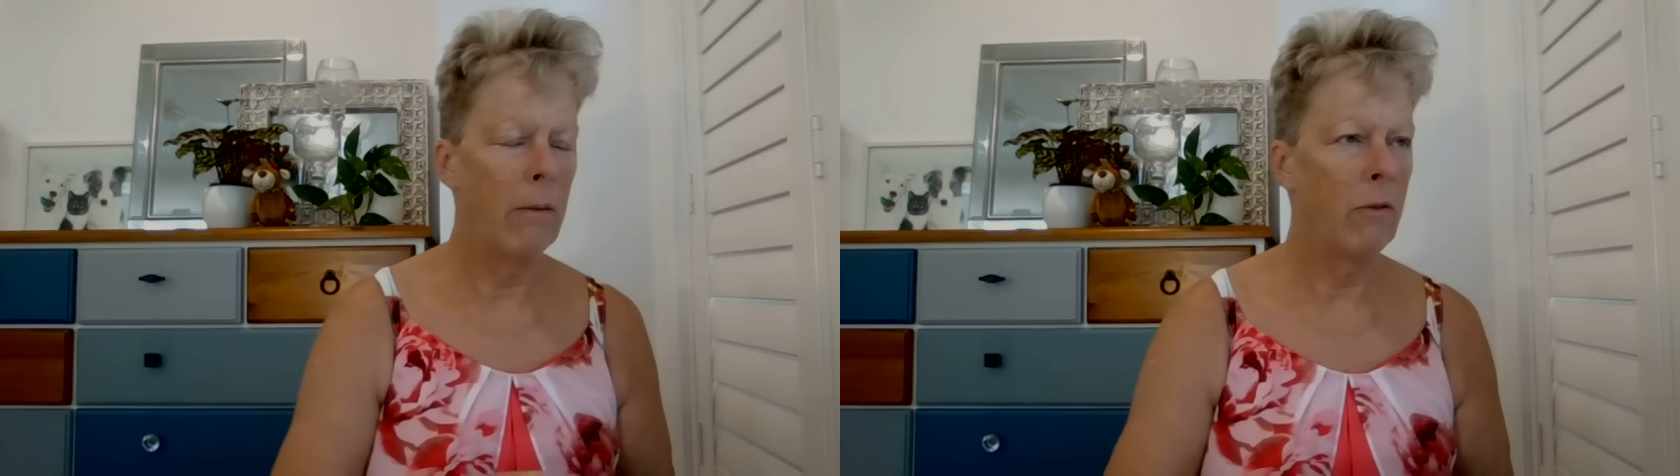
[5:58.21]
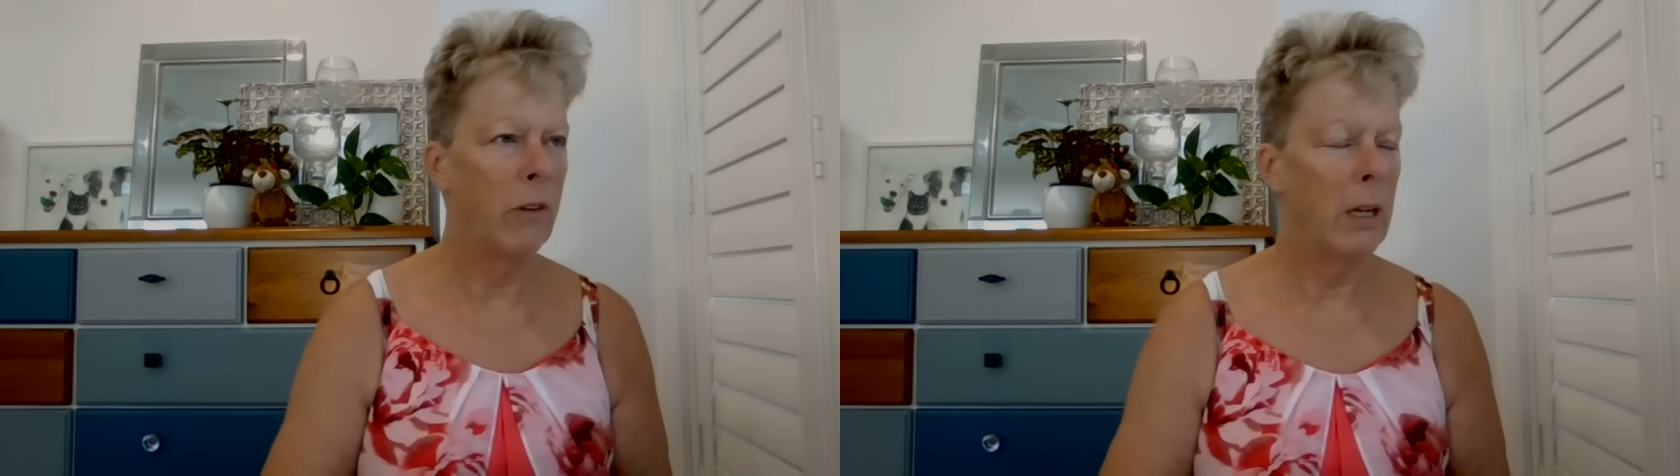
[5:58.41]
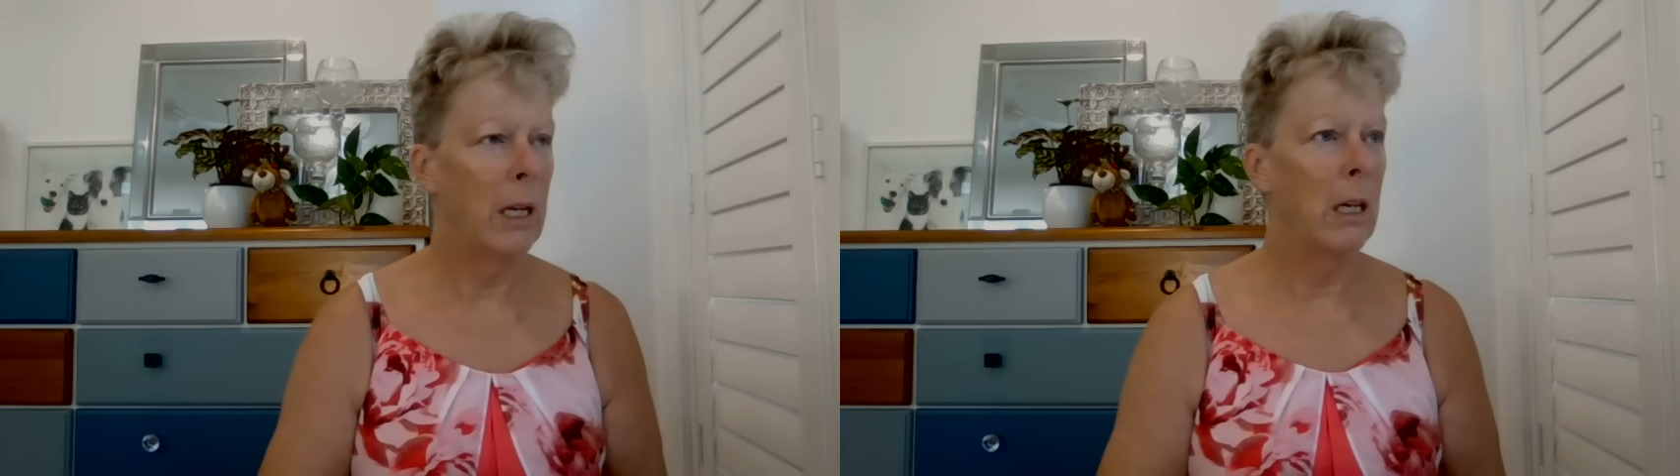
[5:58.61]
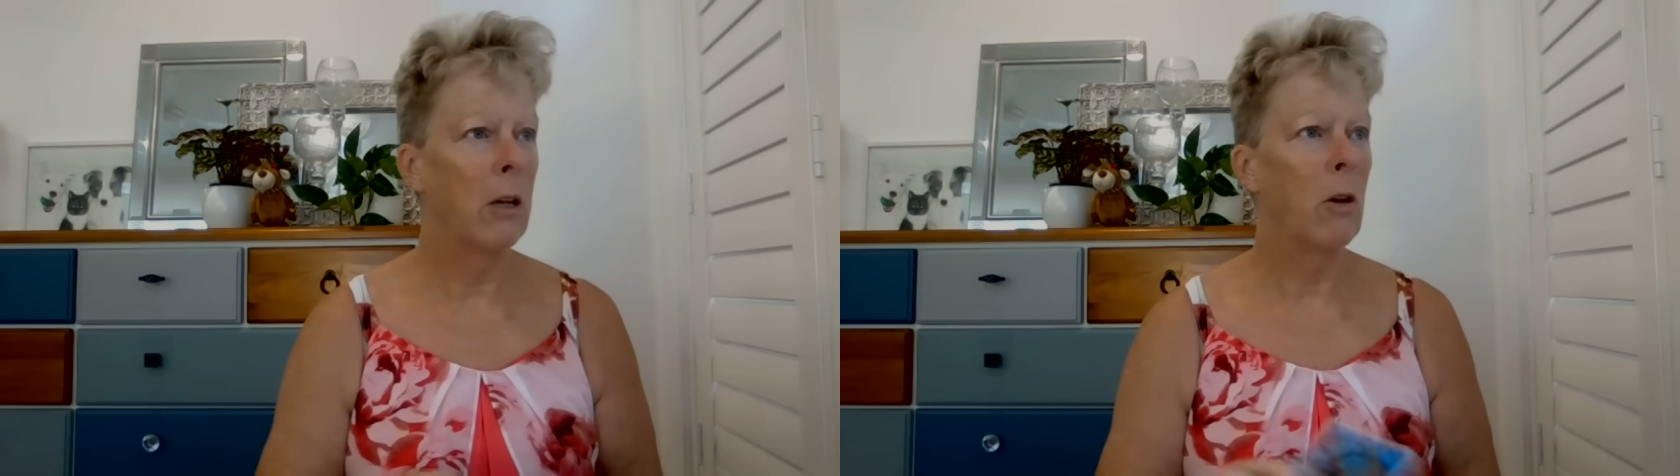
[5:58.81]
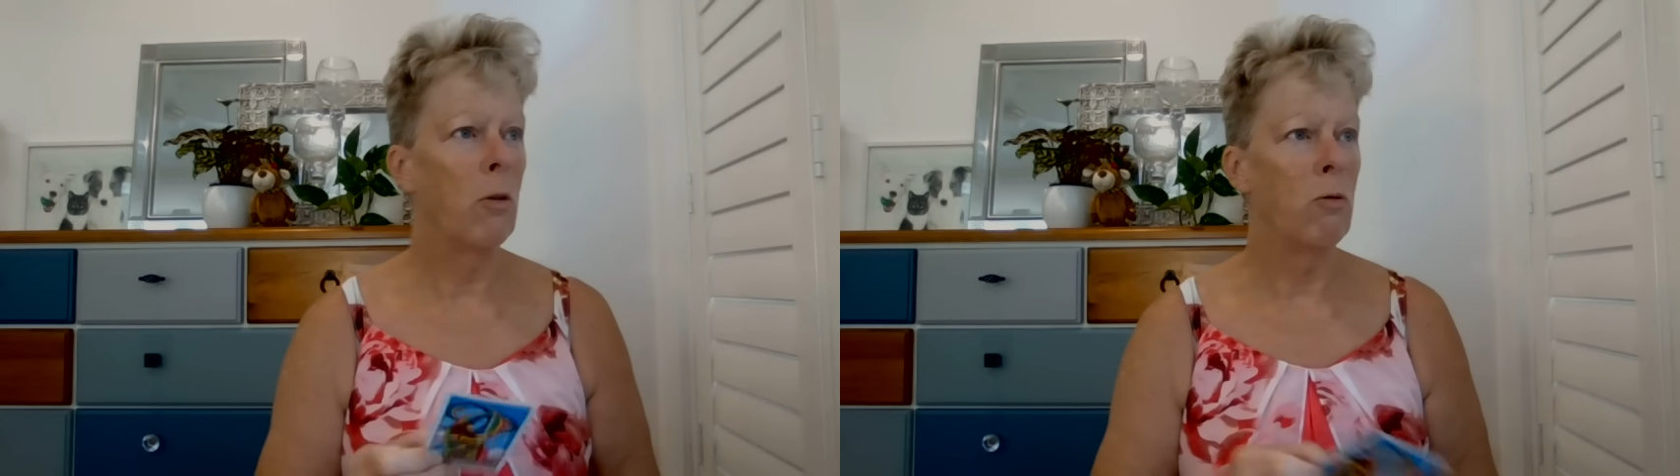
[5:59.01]
am
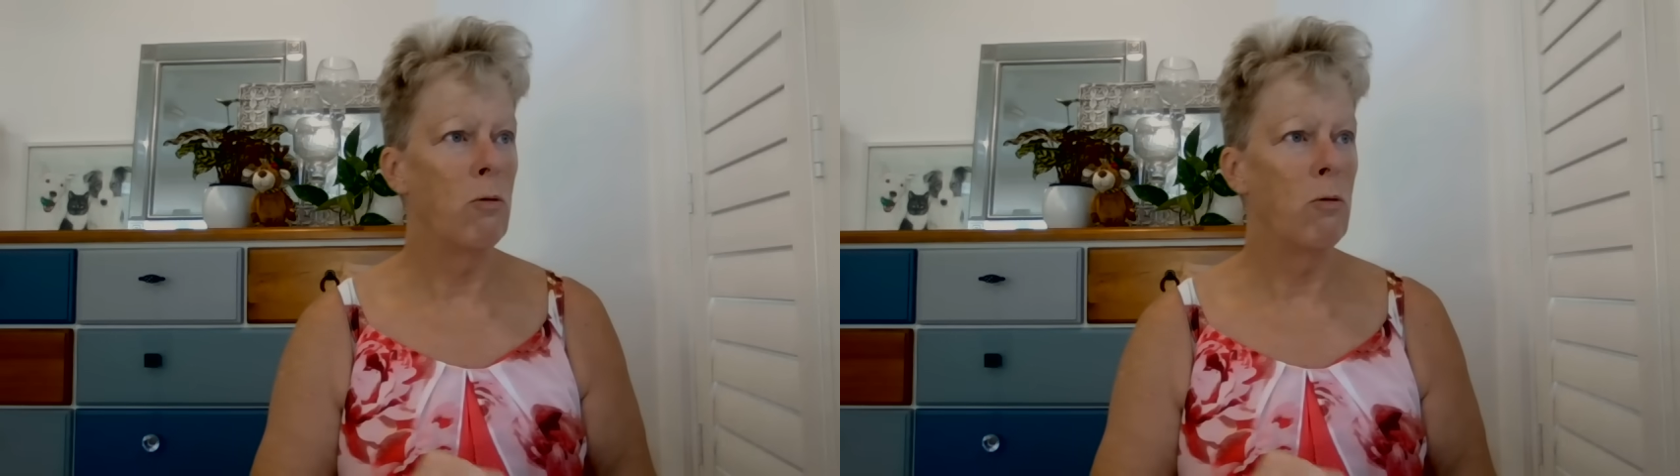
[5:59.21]
feeling